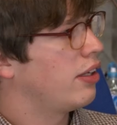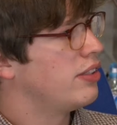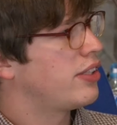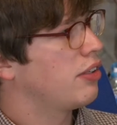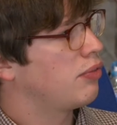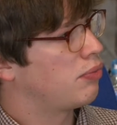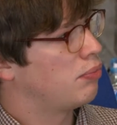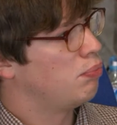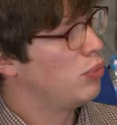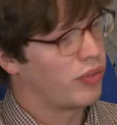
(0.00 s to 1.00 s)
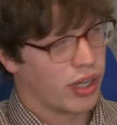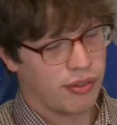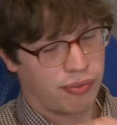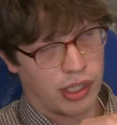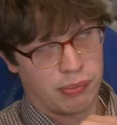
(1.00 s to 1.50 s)
Instead of moving on
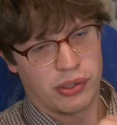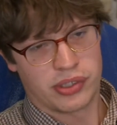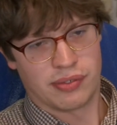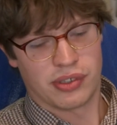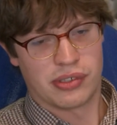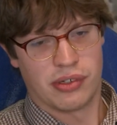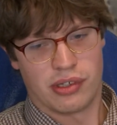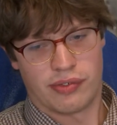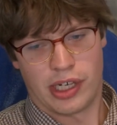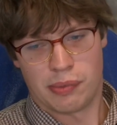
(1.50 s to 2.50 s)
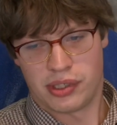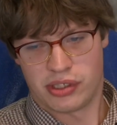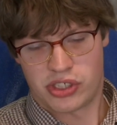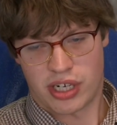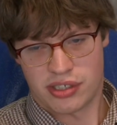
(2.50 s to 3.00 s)
from that approach, I've just sort of developed it
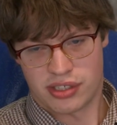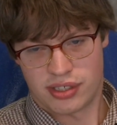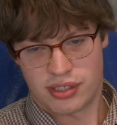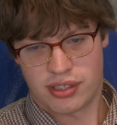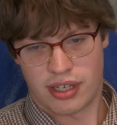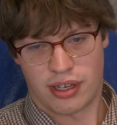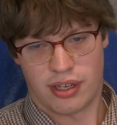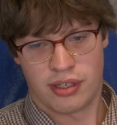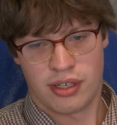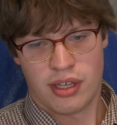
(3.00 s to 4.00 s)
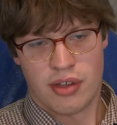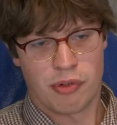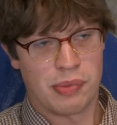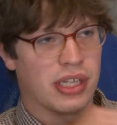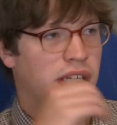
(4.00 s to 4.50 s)
and changed it.
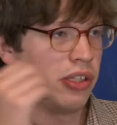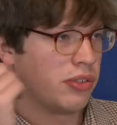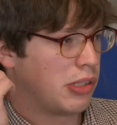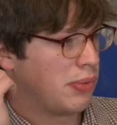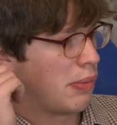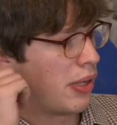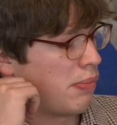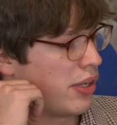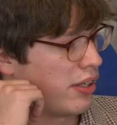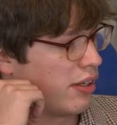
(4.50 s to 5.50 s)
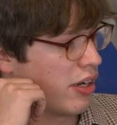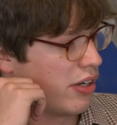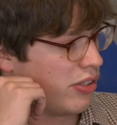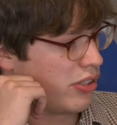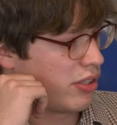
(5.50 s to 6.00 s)
For me, it used to be about making
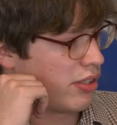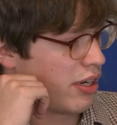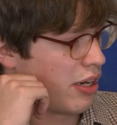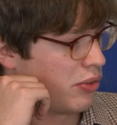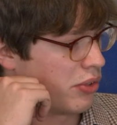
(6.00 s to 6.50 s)
large outdoor